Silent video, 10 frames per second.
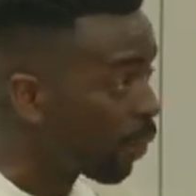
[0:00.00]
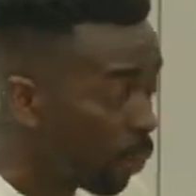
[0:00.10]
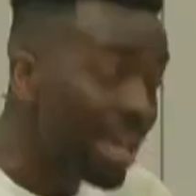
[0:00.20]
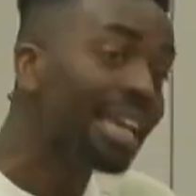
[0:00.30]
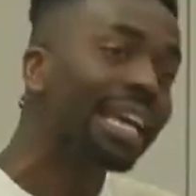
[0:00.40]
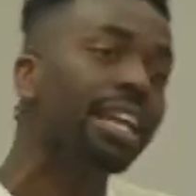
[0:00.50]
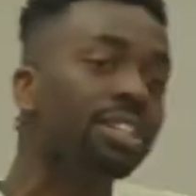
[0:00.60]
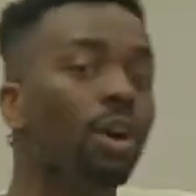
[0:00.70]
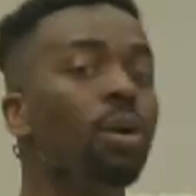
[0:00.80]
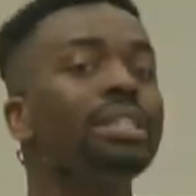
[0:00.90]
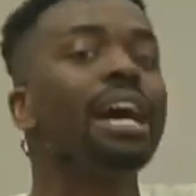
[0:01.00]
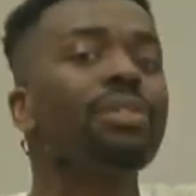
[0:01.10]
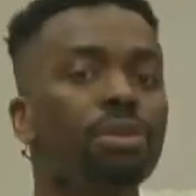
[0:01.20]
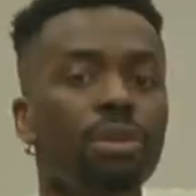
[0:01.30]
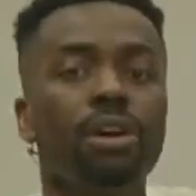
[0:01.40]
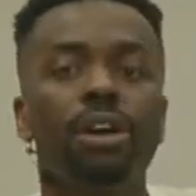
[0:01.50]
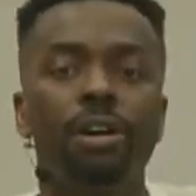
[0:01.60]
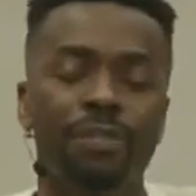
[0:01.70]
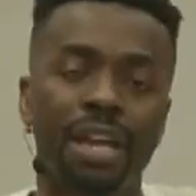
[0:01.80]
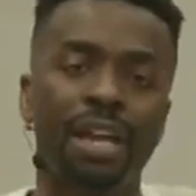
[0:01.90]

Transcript: we can go down the road of,